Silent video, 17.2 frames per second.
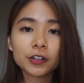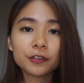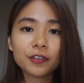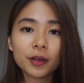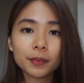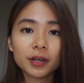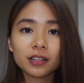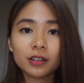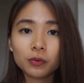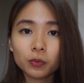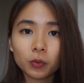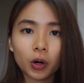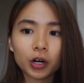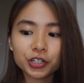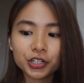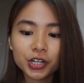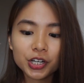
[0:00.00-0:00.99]
feminine
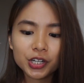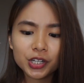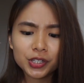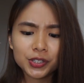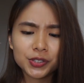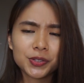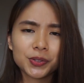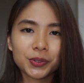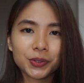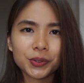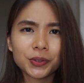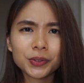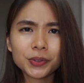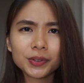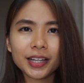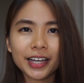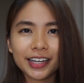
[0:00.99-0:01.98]
wash so you
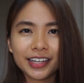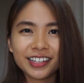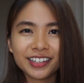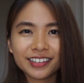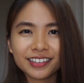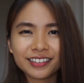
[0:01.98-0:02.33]
know like